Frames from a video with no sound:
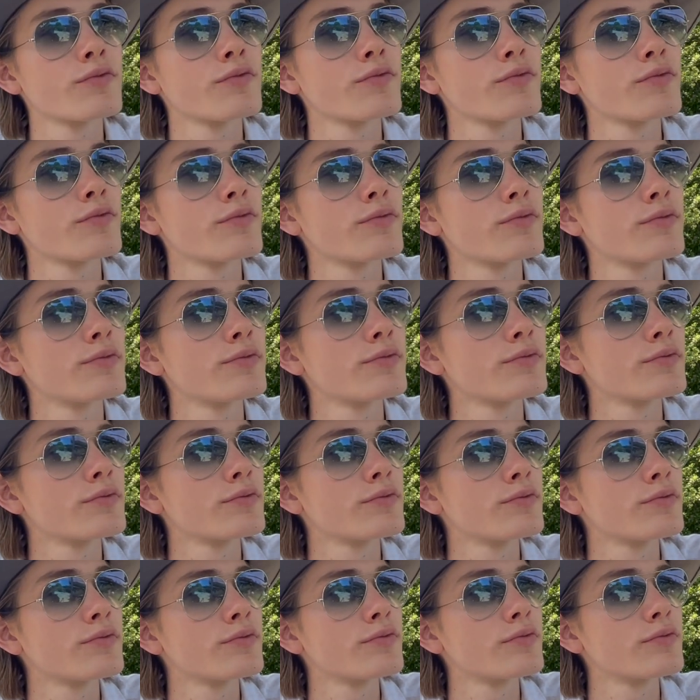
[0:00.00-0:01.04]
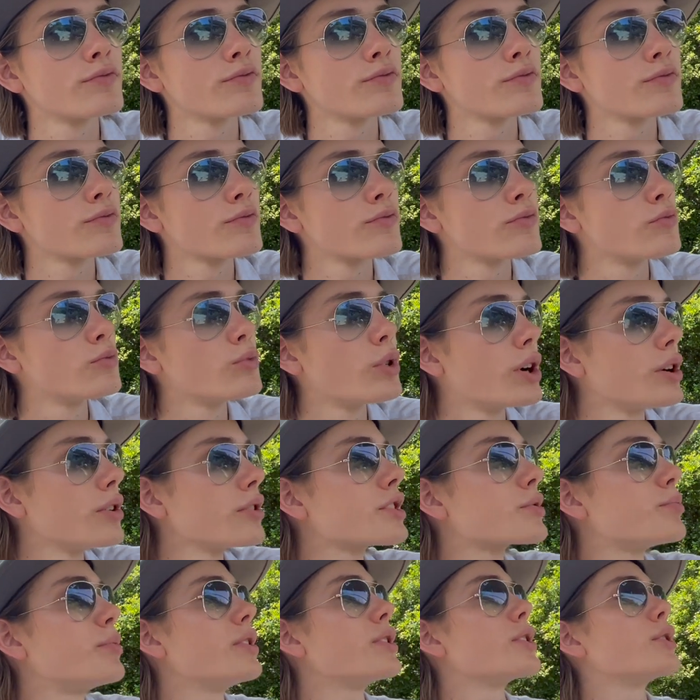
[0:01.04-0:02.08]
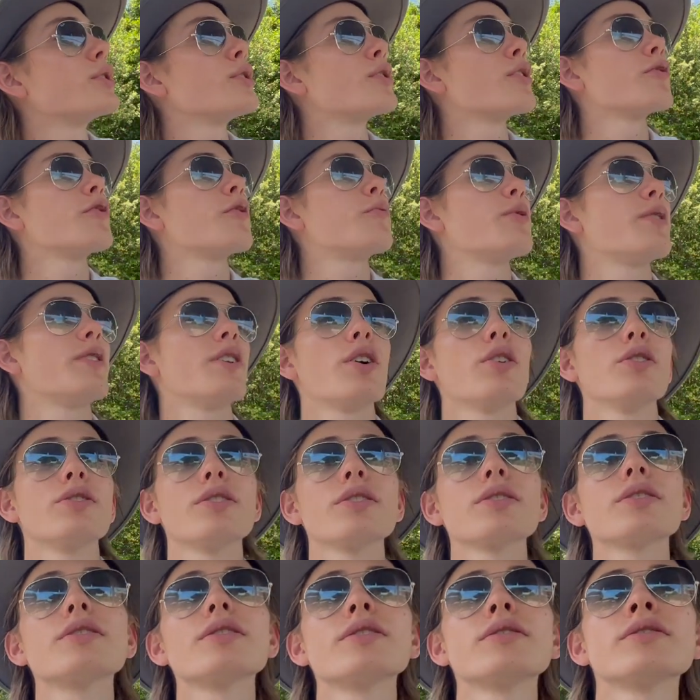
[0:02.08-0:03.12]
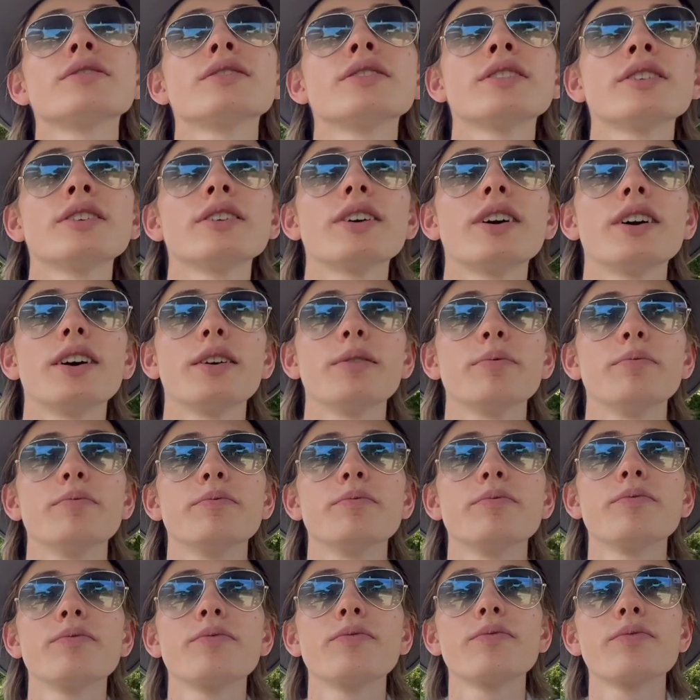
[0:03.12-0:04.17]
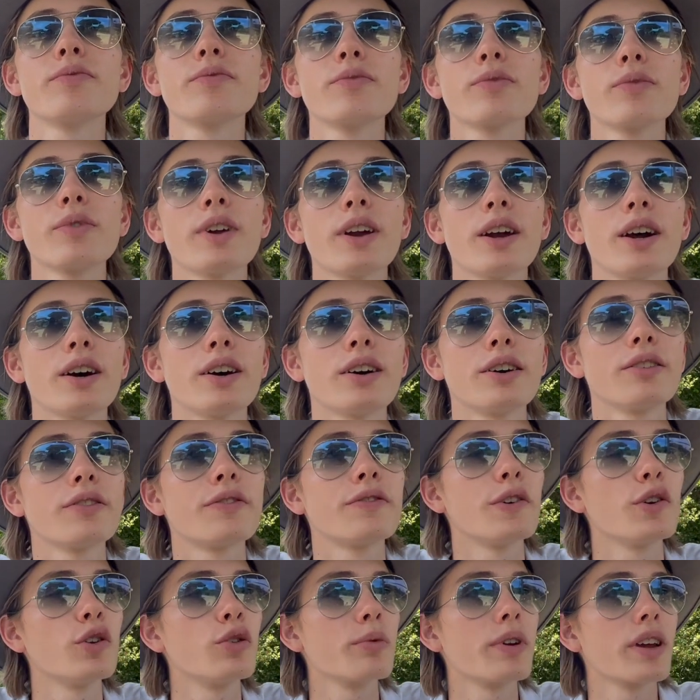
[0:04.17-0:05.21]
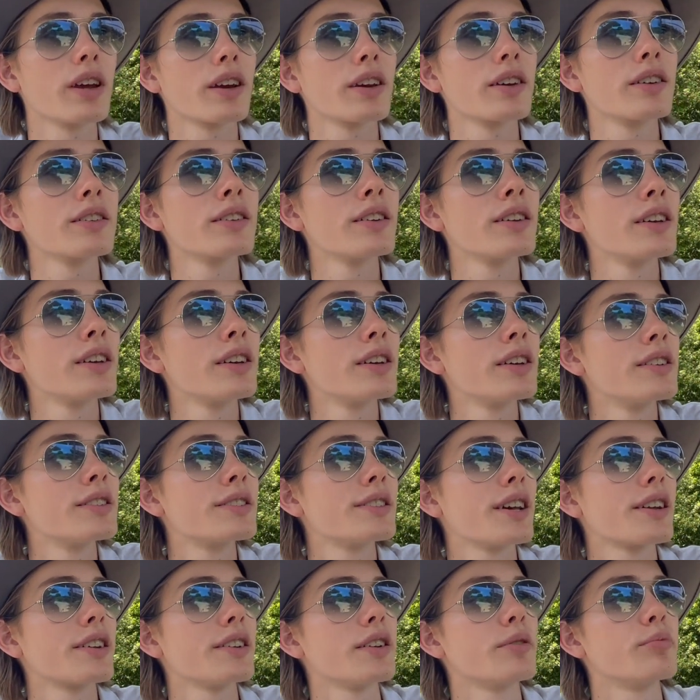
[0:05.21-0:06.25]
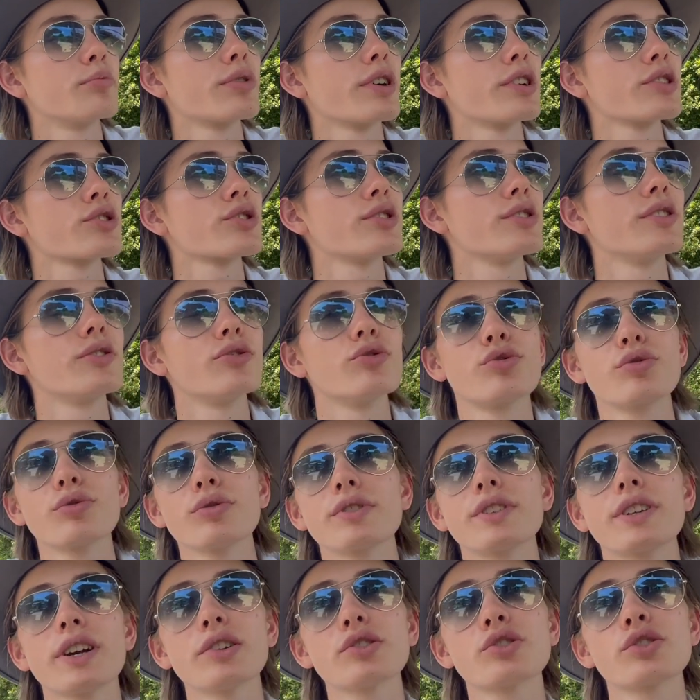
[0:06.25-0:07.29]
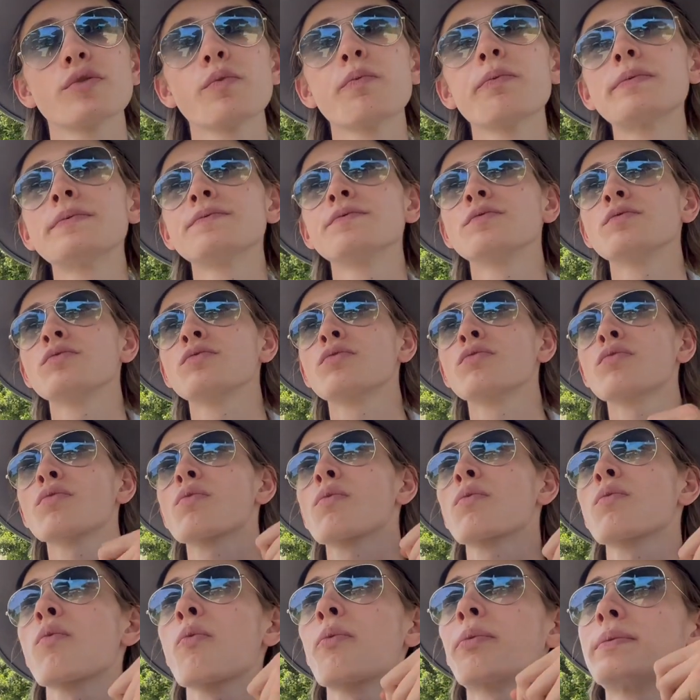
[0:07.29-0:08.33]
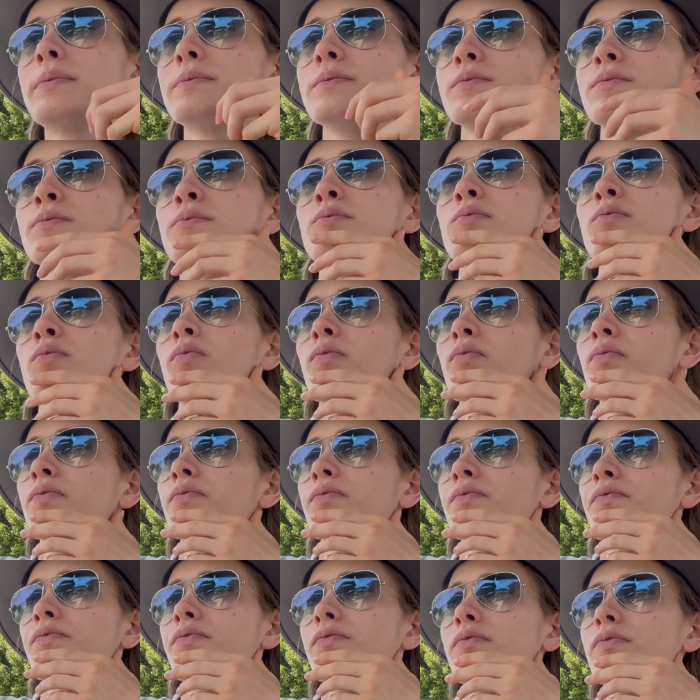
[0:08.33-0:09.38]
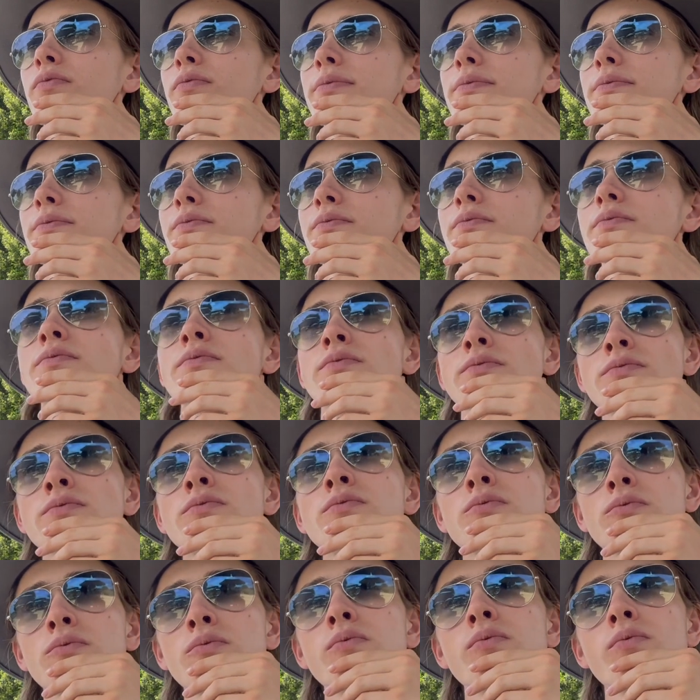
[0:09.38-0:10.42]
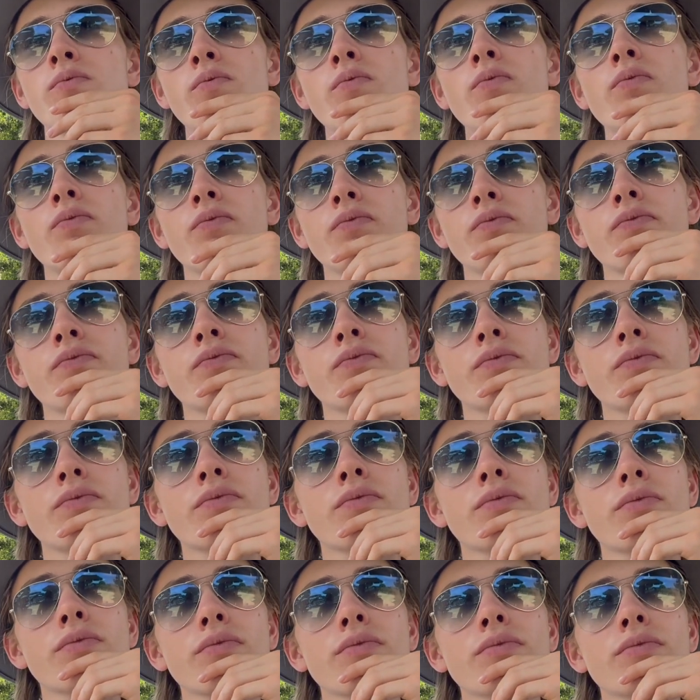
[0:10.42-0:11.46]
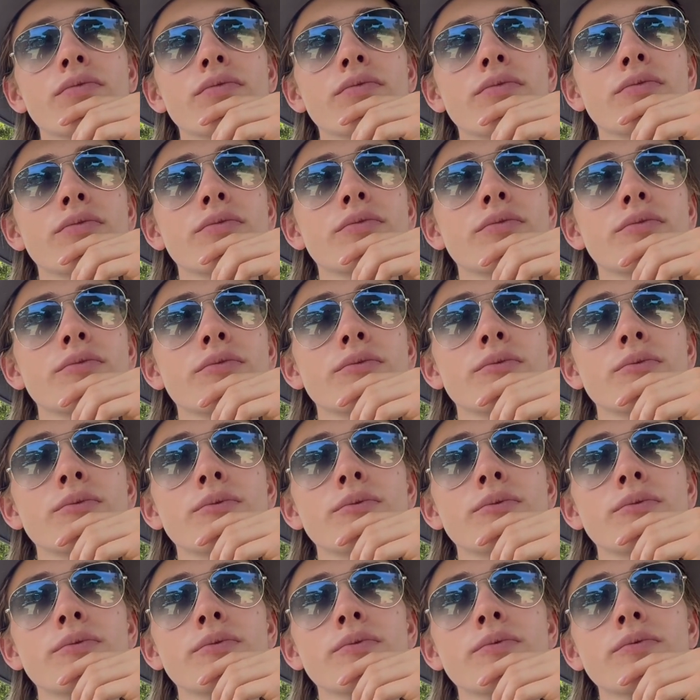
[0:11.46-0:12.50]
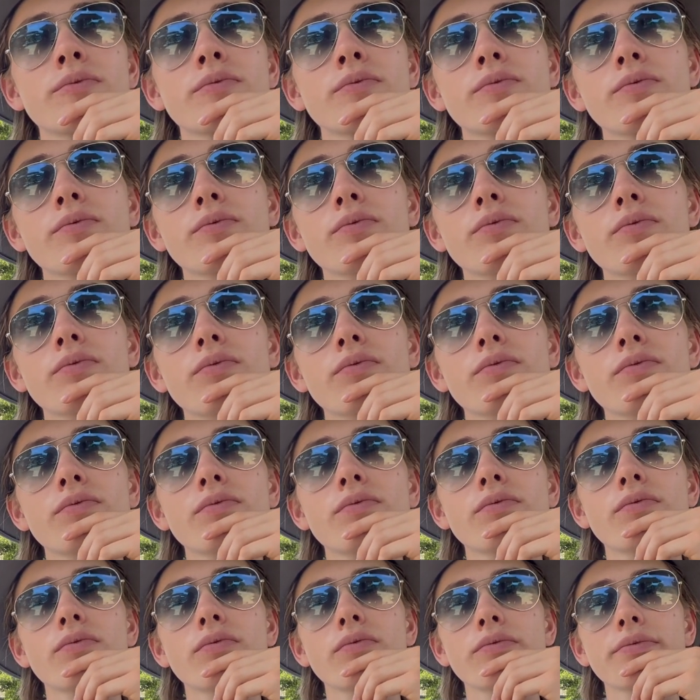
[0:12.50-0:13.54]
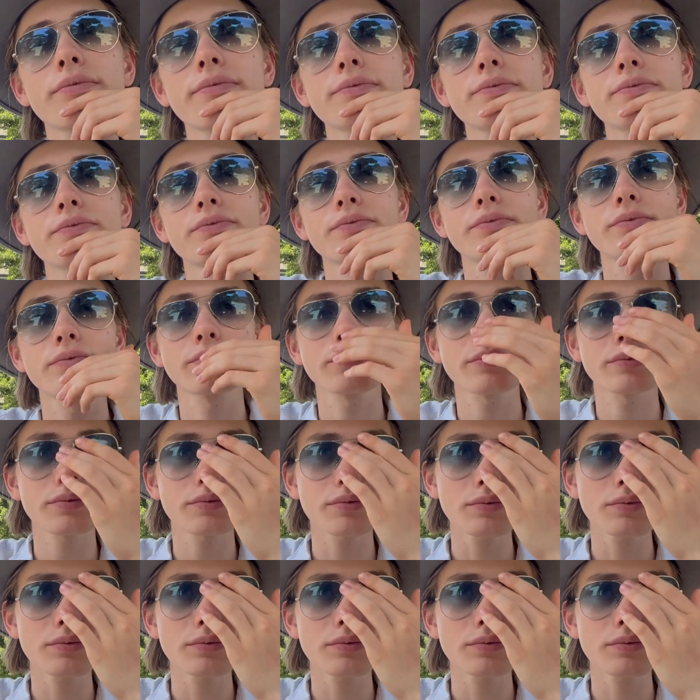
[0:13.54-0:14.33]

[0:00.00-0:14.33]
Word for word: Any game plans? Well, it's been good that we've been noticed. Um, Yep. Uh, filming set an impression and drew attention. Yep. It's all practice. Mm. It's all practice. So for those people who are watching us um, on the program,